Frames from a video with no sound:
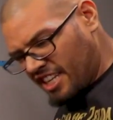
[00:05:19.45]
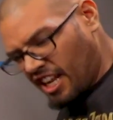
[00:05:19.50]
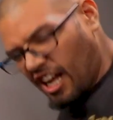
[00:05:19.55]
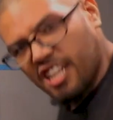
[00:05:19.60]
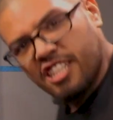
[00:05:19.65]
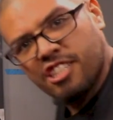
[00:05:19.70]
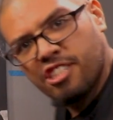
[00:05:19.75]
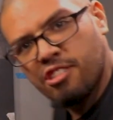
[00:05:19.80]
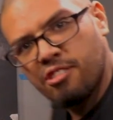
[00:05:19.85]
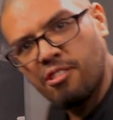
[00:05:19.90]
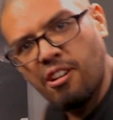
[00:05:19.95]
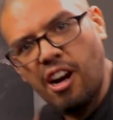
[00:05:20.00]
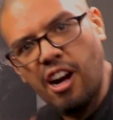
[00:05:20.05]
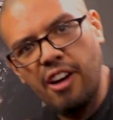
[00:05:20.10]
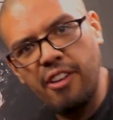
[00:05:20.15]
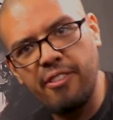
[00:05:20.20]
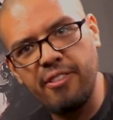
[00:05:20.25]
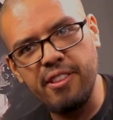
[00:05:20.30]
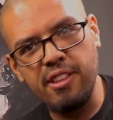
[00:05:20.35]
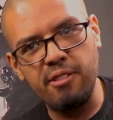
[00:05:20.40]
not too
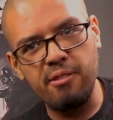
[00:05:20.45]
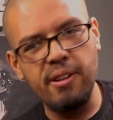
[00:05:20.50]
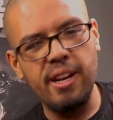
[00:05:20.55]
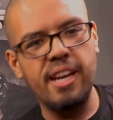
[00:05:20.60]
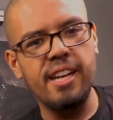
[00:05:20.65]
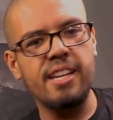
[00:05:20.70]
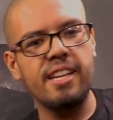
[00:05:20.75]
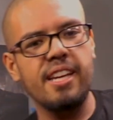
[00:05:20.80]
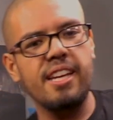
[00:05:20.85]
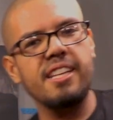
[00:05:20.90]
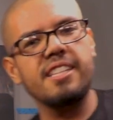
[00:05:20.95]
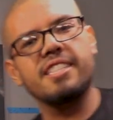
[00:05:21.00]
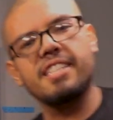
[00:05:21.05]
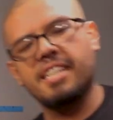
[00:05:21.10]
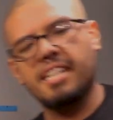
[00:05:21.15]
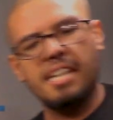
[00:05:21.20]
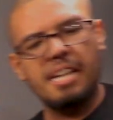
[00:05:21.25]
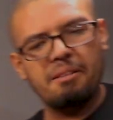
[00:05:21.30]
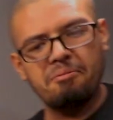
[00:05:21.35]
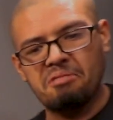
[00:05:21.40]
off the way it is,
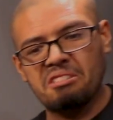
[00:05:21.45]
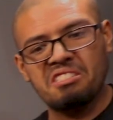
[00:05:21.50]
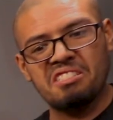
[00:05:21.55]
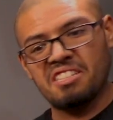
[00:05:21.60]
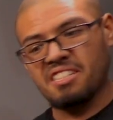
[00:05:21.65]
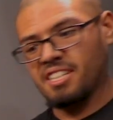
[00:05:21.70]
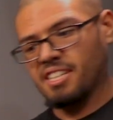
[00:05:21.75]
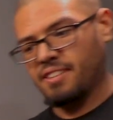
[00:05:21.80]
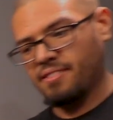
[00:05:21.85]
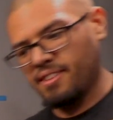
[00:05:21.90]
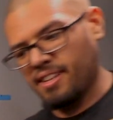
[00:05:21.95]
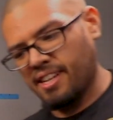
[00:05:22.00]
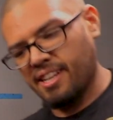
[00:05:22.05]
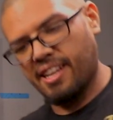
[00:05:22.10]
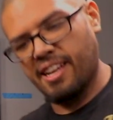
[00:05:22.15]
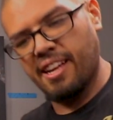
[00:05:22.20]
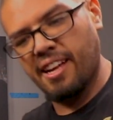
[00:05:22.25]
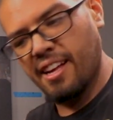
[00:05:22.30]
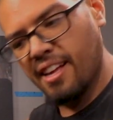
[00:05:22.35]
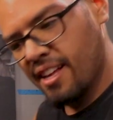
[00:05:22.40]
and I'm just gonna leave it like
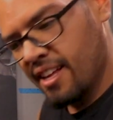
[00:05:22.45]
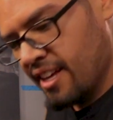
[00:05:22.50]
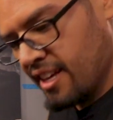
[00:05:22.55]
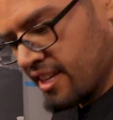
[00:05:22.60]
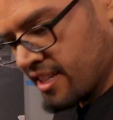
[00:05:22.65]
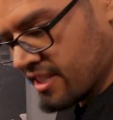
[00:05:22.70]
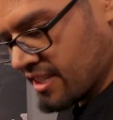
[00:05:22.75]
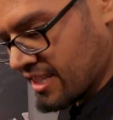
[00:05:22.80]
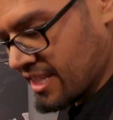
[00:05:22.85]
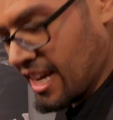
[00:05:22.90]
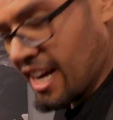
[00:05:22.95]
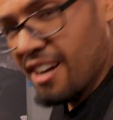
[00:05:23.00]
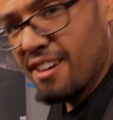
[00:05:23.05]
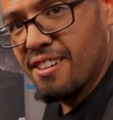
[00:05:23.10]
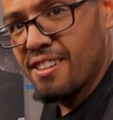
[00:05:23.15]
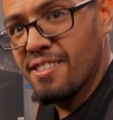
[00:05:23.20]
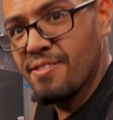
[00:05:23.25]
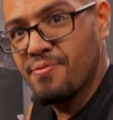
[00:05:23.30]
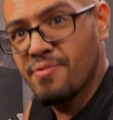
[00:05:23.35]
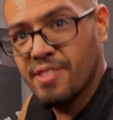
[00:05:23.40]
that. So
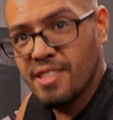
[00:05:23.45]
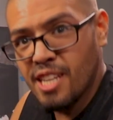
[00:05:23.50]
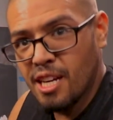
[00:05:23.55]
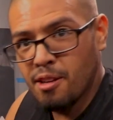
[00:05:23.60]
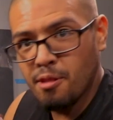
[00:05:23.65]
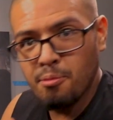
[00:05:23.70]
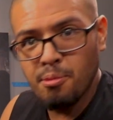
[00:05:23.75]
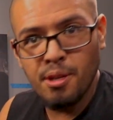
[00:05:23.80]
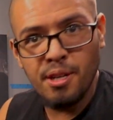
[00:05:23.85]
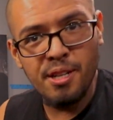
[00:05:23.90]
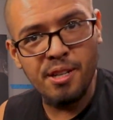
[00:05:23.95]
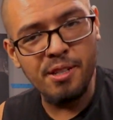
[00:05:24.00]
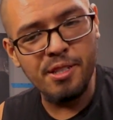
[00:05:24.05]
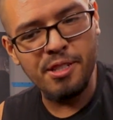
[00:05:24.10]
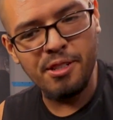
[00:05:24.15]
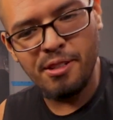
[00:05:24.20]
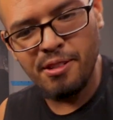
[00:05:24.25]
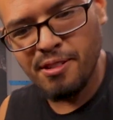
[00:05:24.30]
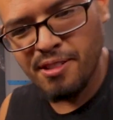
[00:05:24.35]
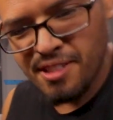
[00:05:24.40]
now, time to put in our
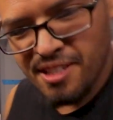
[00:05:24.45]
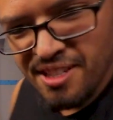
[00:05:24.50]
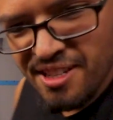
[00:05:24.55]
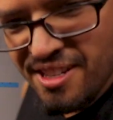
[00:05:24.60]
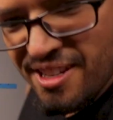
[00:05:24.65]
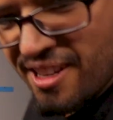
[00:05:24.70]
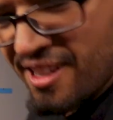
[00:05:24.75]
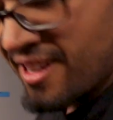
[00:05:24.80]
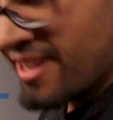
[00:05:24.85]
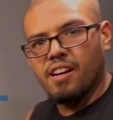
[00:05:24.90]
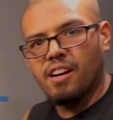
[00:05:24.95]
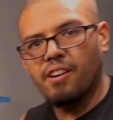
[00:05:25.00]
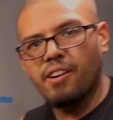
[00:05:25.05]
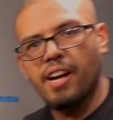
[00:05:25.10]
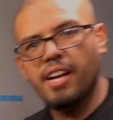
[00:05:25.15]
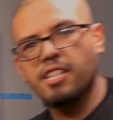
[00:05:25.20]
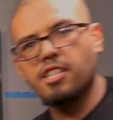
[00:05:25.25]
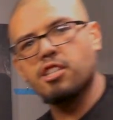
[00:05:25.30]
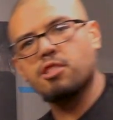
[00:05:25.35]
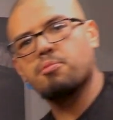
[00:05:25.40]
screws. All
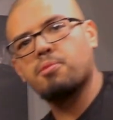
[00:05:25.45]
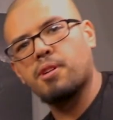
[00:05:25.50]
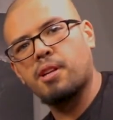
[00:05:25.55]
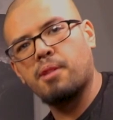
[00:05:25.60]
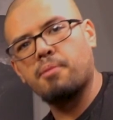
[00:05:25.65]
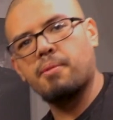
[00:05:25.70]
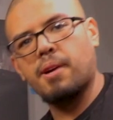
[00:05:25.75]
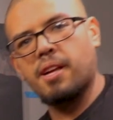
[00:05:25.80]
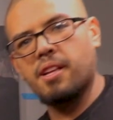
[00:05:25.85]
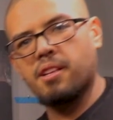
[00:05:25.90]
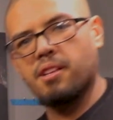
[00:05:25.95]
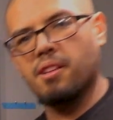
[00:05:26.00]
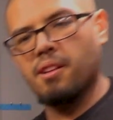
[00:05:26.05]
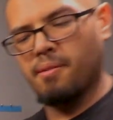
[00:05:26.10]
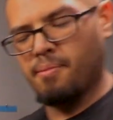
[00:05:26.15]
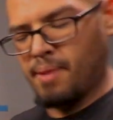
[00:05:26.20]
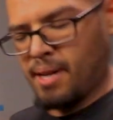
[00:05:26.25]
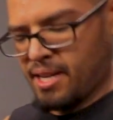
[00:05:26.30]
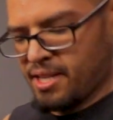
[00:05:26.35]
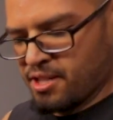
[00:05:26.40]
right, just put in
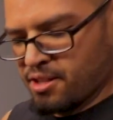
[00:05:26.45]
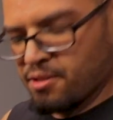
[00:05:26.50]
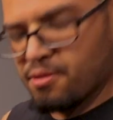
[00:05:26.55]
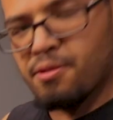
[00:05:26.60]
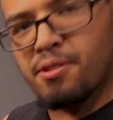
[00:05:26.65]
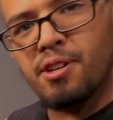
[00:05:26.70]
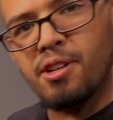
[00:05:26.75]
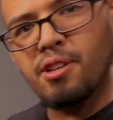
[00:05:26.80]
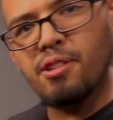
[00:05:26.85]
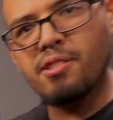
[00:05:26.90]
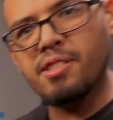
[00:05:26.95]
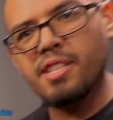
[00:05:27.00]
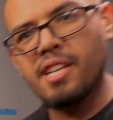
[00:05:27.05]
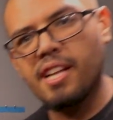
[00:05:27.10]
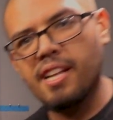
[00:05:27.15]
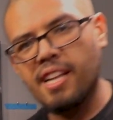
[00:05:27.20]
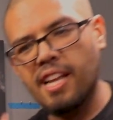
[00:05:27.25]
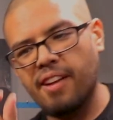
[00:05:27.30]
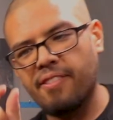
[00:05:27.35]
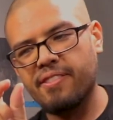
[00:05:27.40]
my screws.
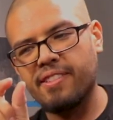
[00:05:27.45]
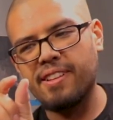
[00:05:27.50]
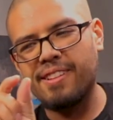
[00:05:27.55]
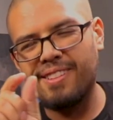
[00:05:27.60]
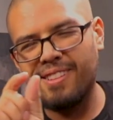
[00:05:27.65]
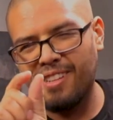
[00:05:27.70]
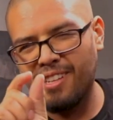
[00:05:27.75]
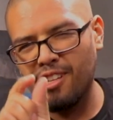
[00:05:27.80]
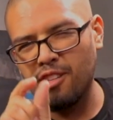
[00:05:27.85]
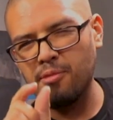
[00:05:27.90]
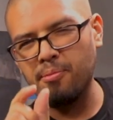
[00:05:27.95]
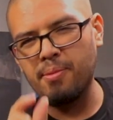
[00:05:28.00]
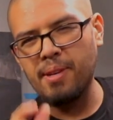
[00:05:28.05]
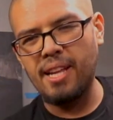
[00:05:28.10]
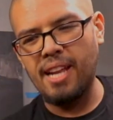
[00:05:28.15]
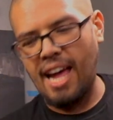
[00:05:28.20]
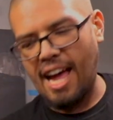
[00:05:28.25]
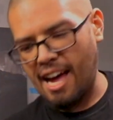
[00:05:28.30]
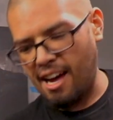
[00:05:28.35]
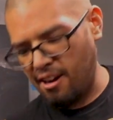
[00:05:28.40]
Left a little
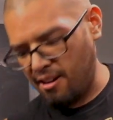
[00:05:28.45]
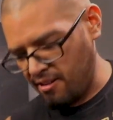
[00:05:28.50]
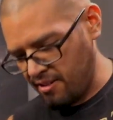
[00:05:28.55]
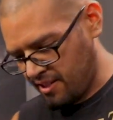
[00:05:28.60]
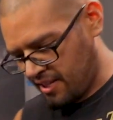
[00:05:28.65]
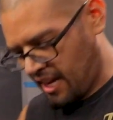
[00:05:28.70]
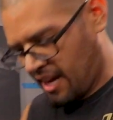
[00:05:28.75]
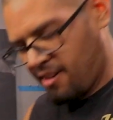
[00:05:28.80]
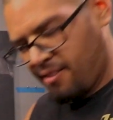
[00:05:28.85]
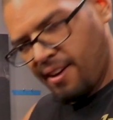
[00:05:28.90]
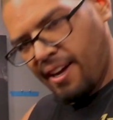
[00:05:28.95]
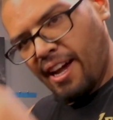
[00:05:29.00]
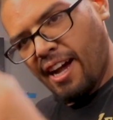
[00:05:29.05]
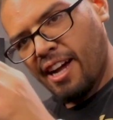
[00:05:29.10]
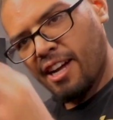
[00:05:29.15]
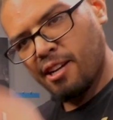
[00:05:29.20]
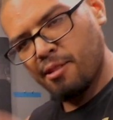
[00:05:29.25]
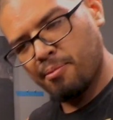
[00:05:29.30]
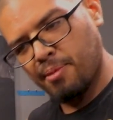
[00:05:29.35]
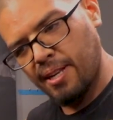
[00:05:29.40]
bit out. That way
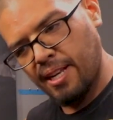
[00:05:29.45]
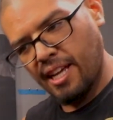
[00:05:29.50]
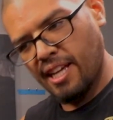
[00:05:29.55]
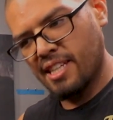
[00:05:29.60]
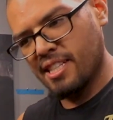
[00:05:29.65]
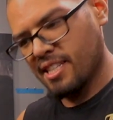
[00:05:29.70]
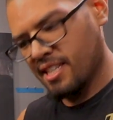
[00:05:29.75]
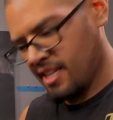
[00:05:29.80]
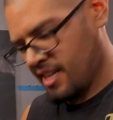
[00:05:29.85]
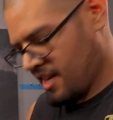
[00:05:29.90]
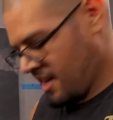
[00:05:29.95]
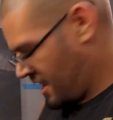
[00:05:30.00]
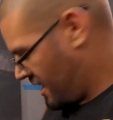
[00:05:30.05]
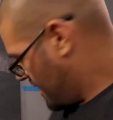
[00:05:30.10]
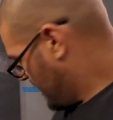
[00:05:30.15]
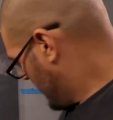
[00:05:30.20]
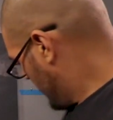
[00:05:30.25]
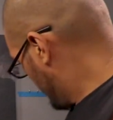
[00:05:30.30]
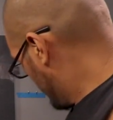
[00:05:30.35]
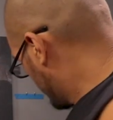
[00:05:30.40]
I could place
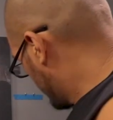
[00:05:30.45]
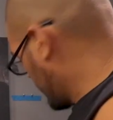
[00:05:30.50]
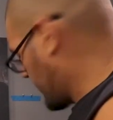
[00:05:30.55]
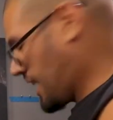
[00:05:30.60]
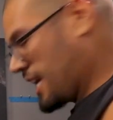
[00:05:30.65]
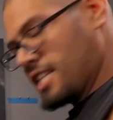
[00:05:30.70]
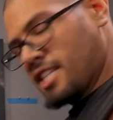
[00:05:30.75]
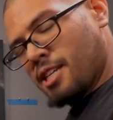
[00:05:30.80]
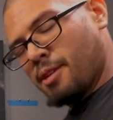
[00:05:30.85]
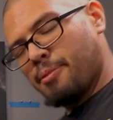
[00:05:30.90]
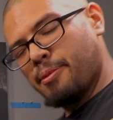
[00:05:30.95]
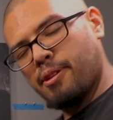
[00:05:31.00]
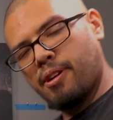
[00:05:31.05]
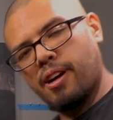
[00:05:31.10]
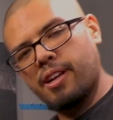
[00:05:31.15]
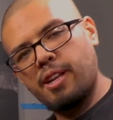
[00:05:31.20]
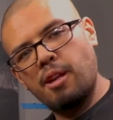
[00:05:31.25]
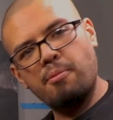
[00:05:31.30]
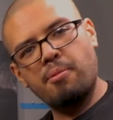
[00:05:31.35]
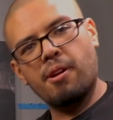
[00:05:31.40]
the lightsaber
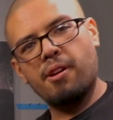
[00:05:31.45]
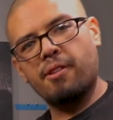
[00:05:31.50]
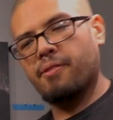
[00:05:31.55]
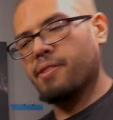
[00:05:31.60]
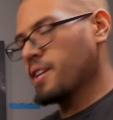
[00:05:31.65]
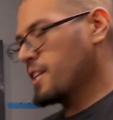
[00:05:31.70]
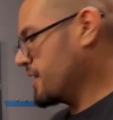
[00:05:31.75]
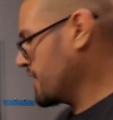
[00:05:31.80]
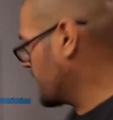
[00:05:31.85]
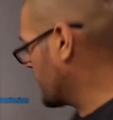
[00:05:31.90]
on it perfectly.